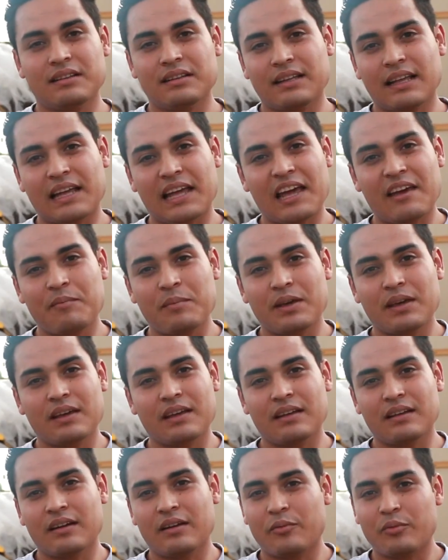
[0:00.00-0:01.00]
They gave
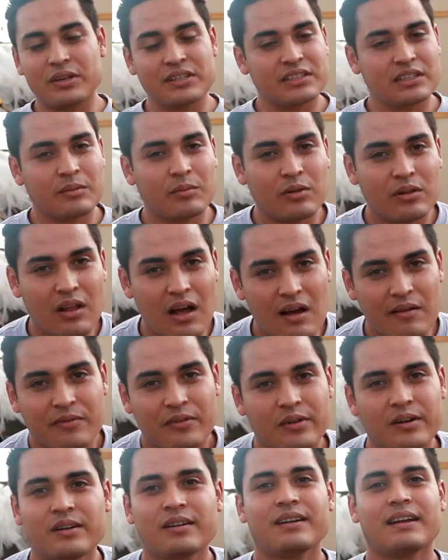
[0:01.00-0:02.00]
me a reasonable
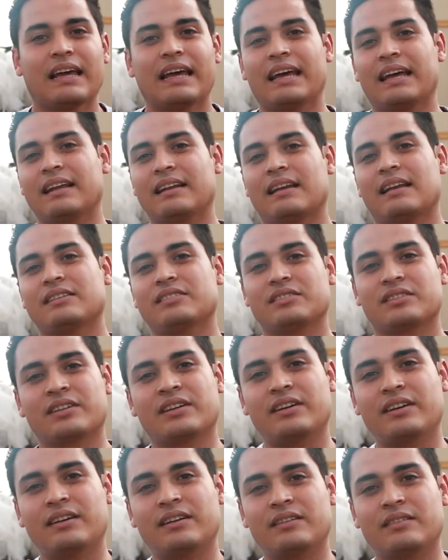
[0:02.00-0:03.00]
offer, and I just
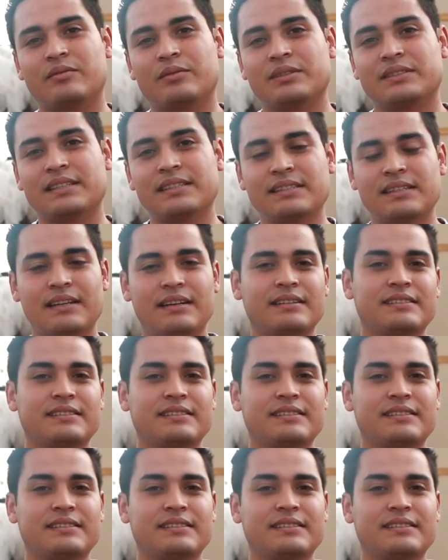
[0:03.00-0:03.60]
couldn't resist it.